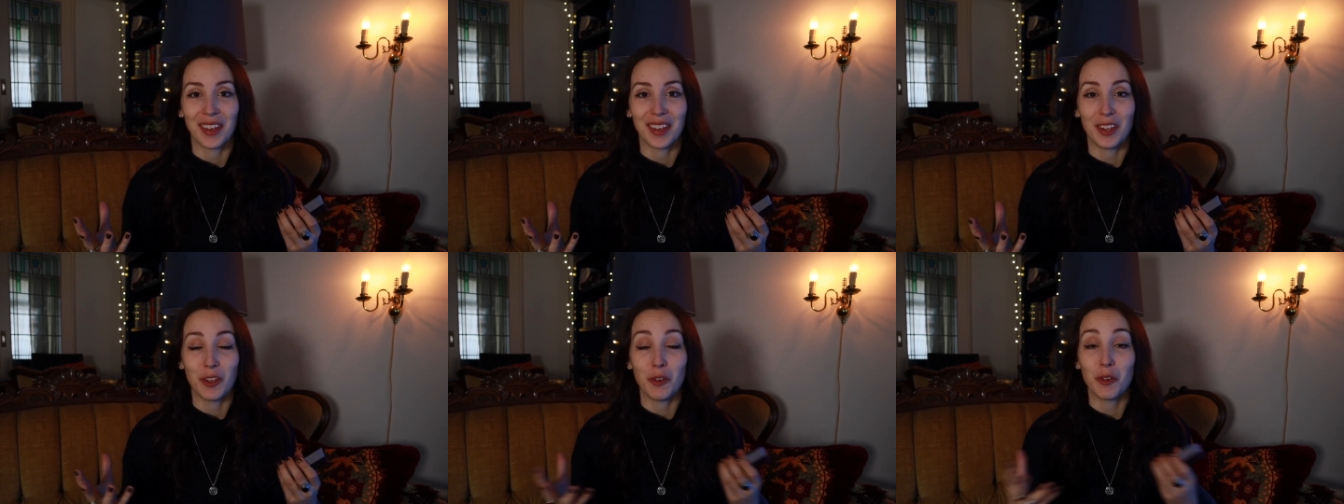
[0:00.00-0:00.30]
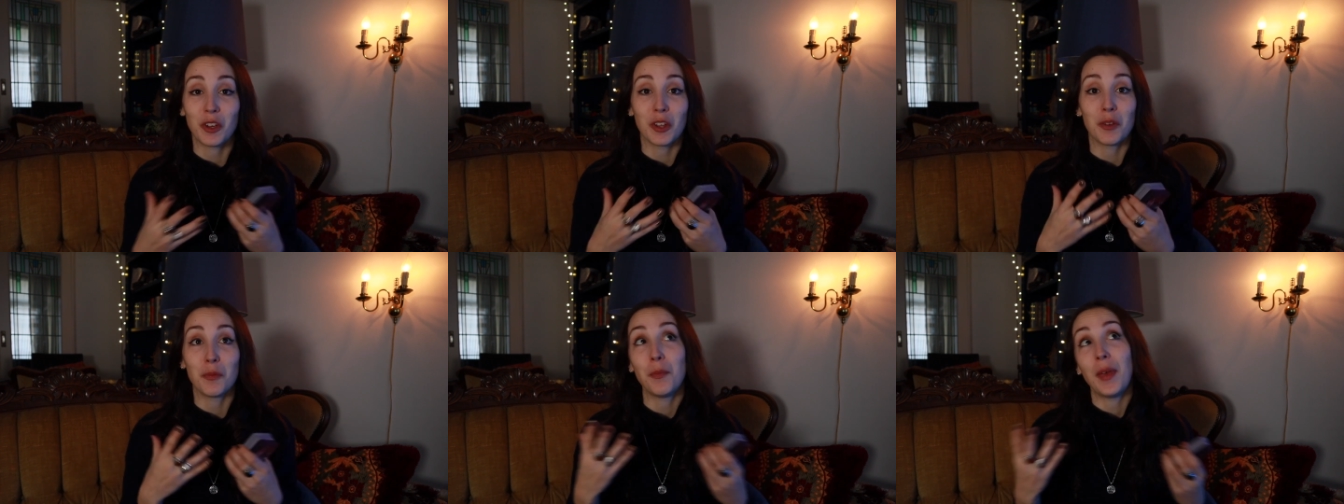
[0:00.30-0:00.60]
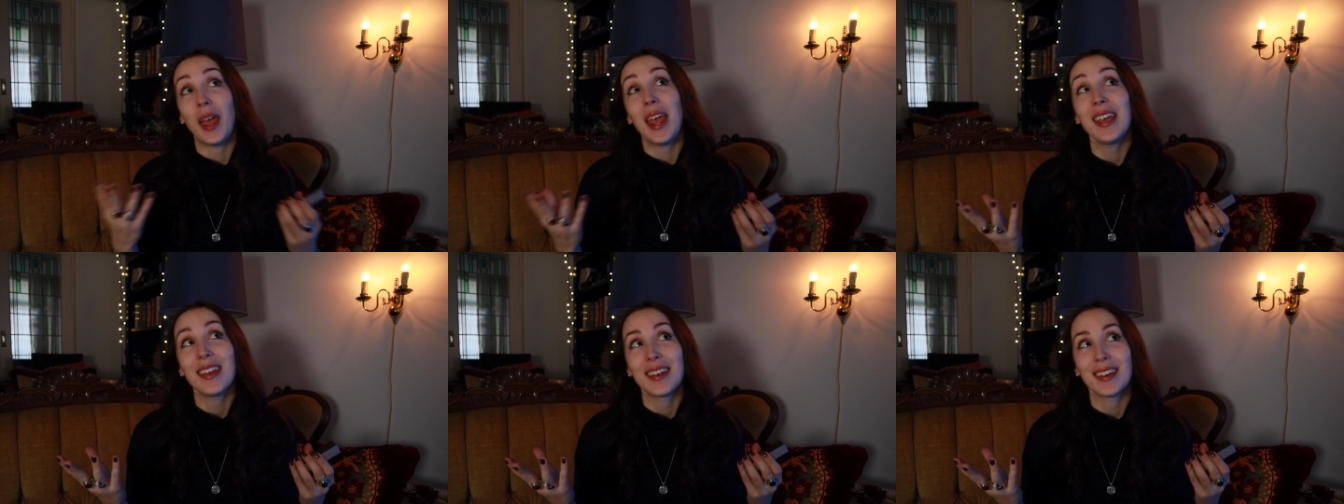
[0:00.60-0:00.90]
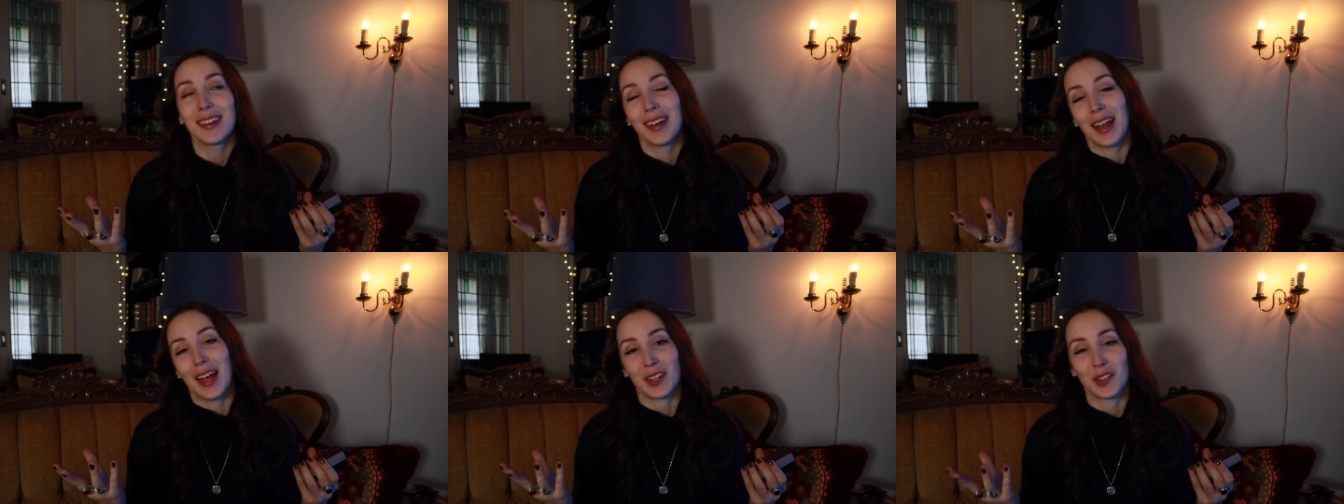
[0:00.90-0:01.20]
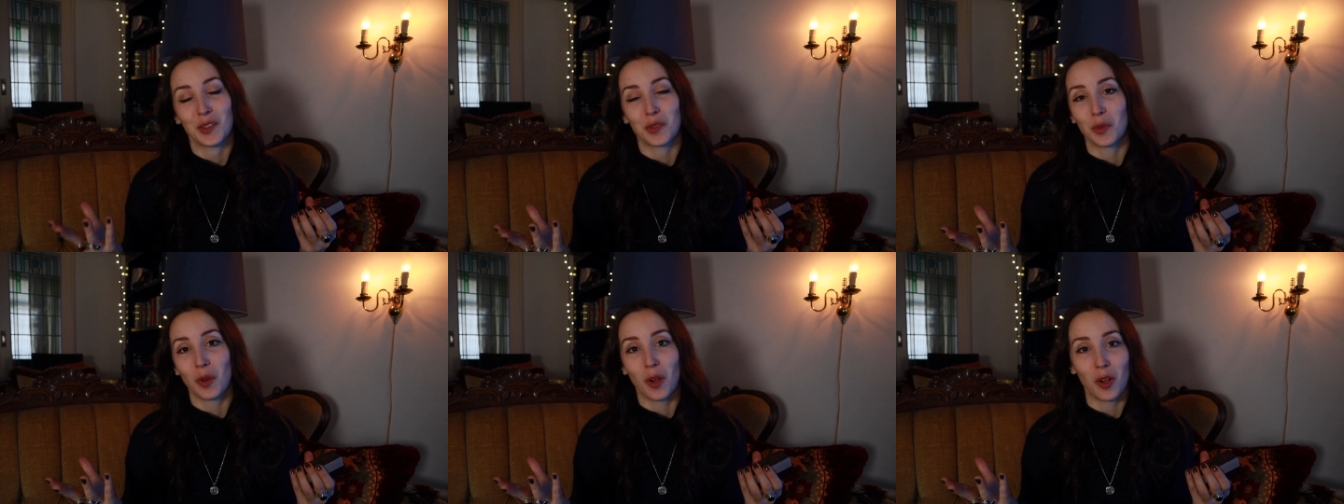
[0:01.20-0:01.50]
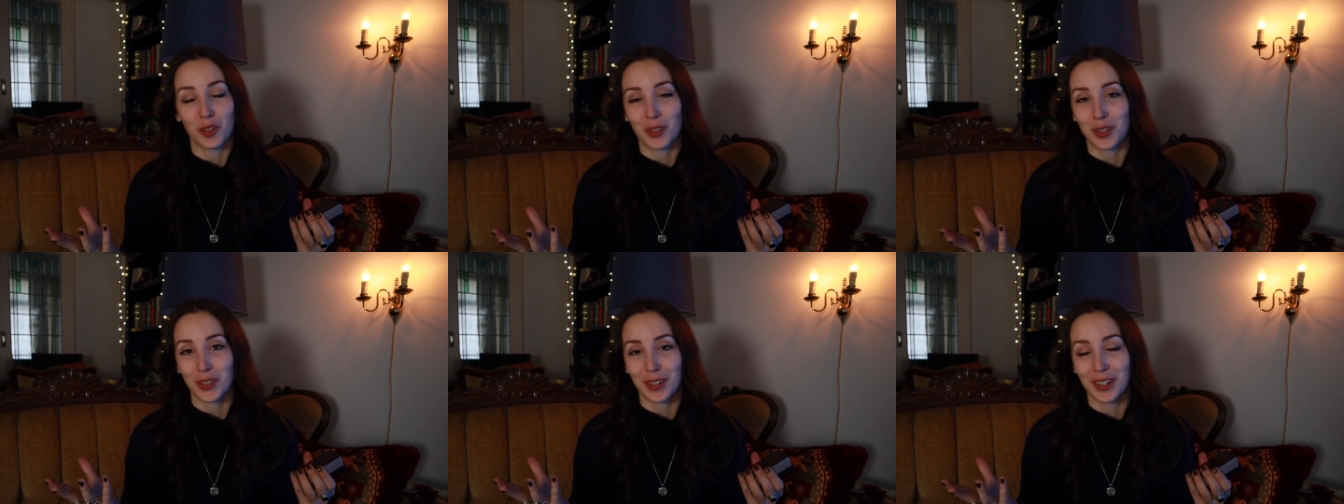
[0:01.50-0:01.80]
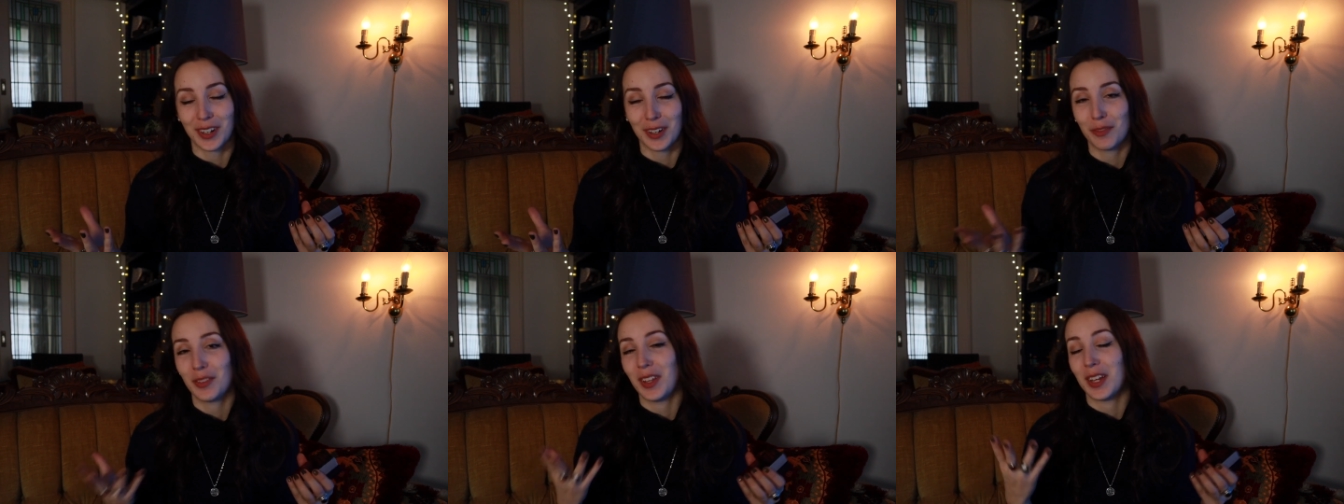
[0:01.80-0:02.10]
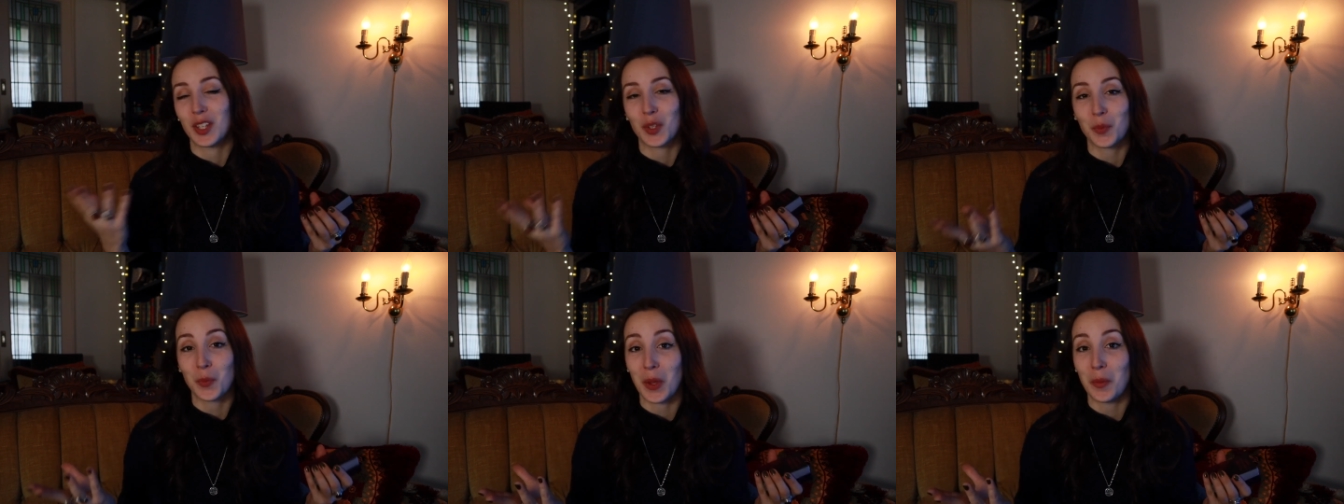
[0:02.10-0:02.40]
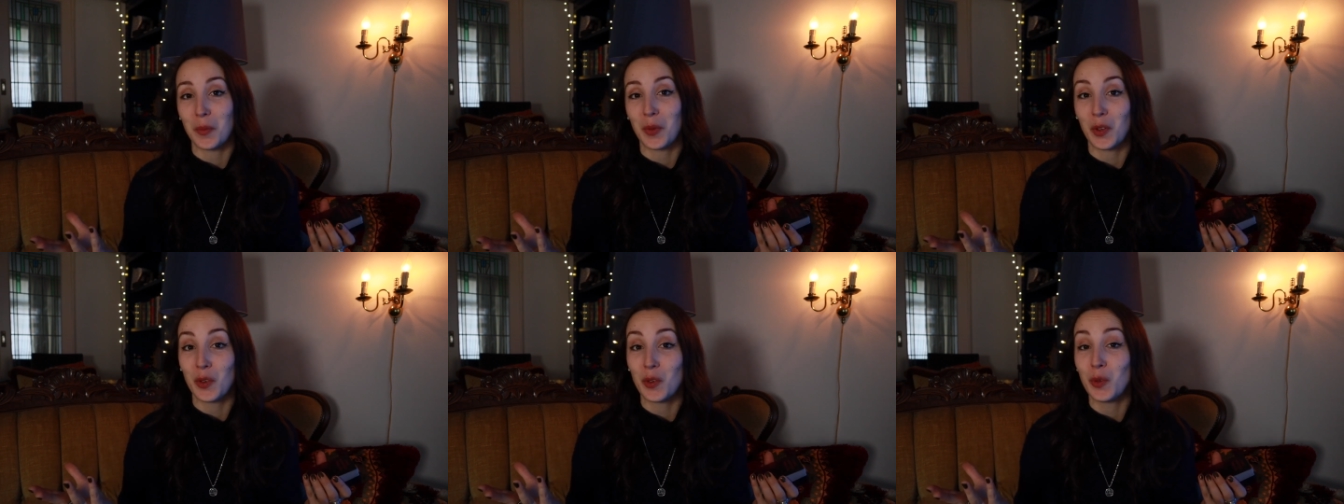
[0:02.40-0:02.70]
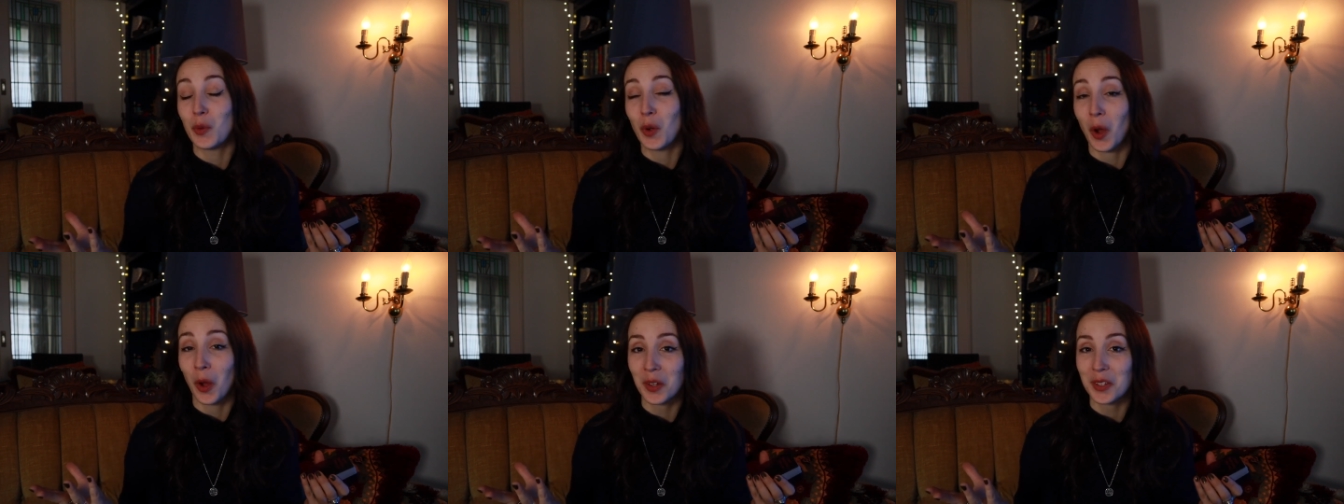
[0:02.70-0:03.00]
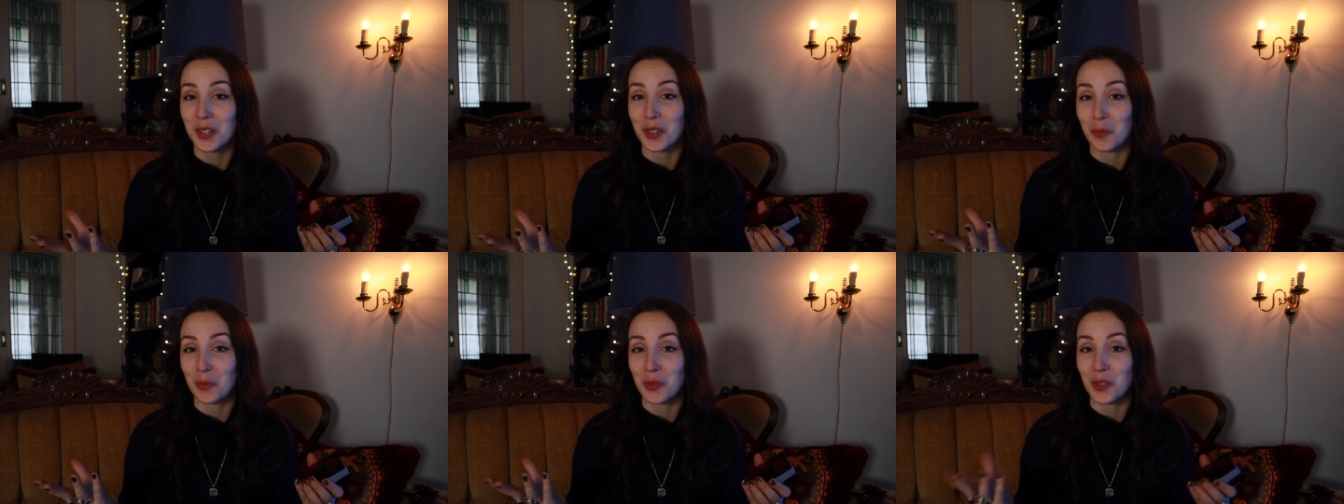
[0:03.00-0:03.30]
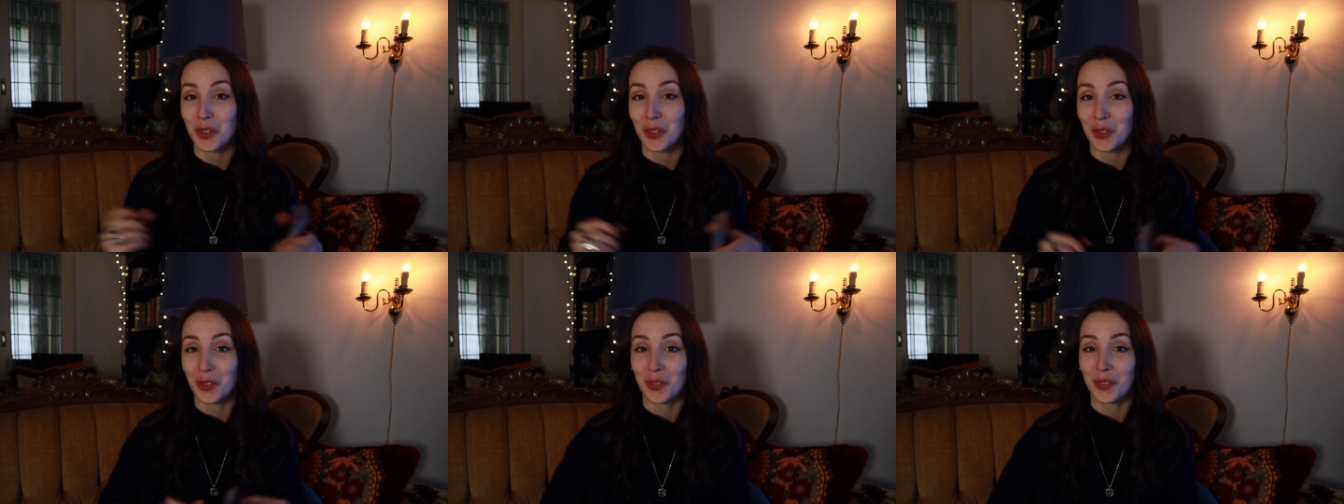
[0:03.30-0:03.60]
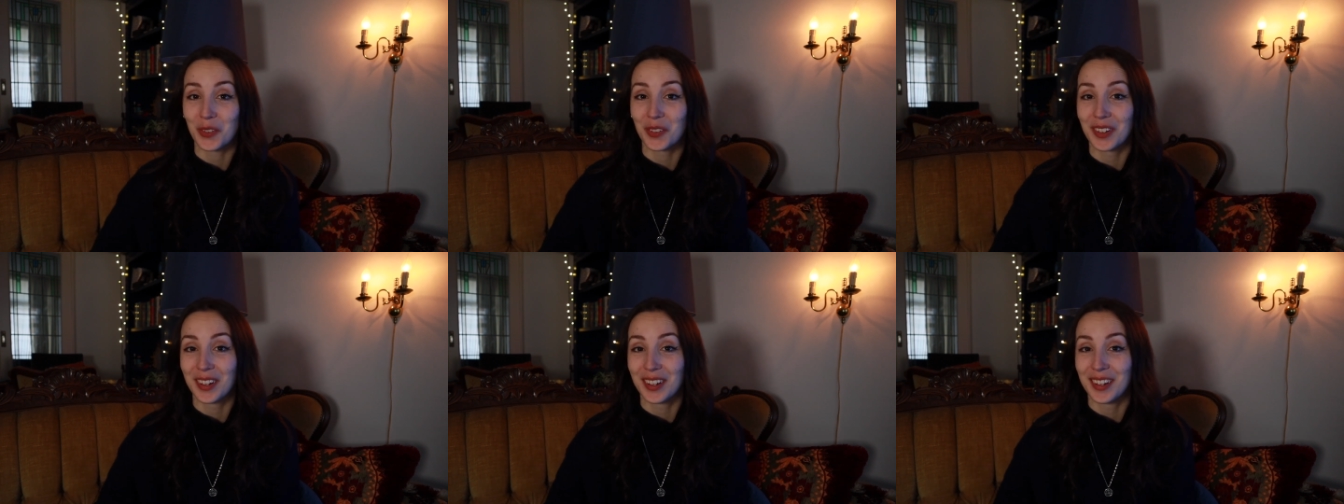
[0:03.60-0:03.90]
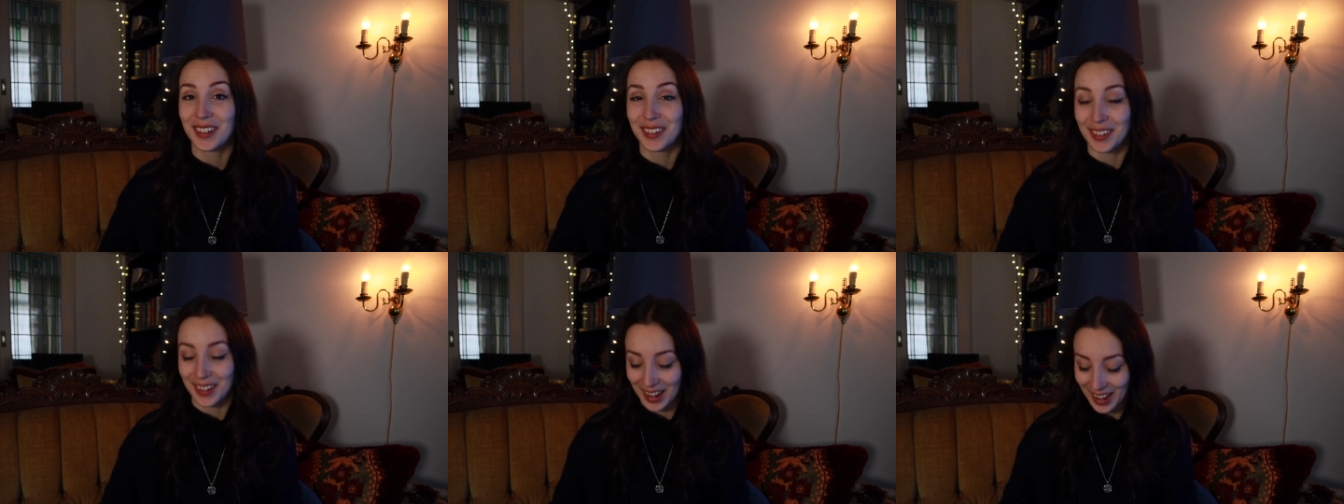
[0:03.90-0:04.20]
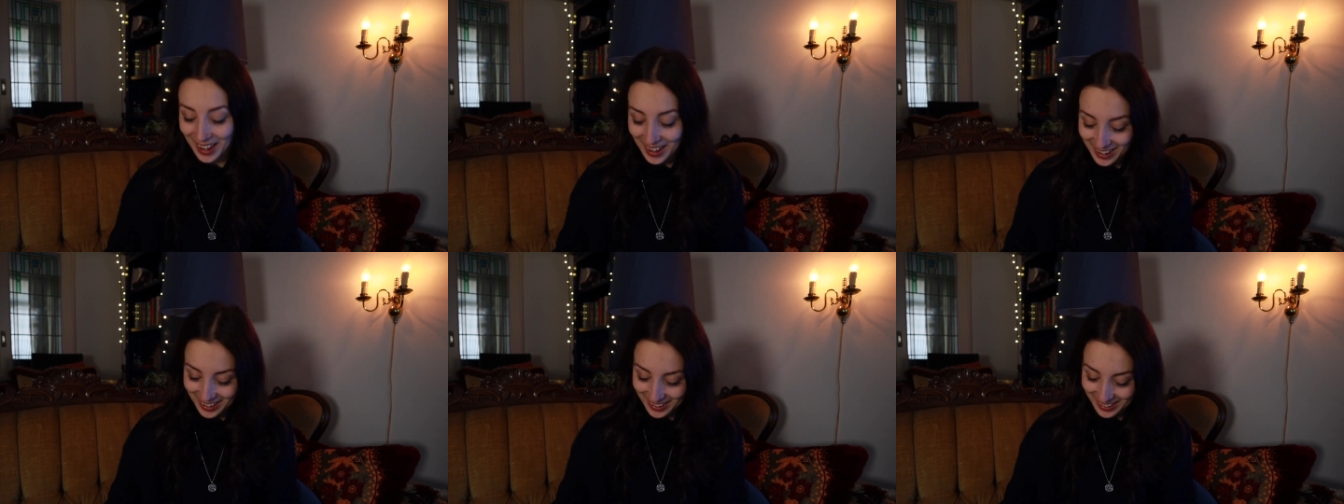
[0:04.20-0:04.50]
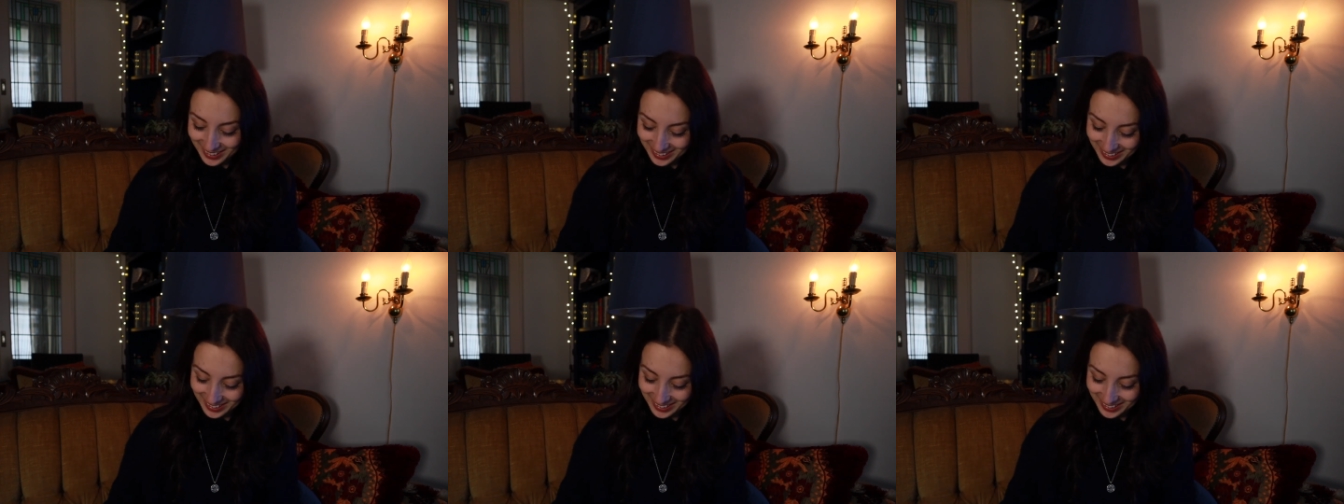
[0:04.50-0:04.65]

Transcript: you can make an astral altar if that's maybe a new concept to you, right?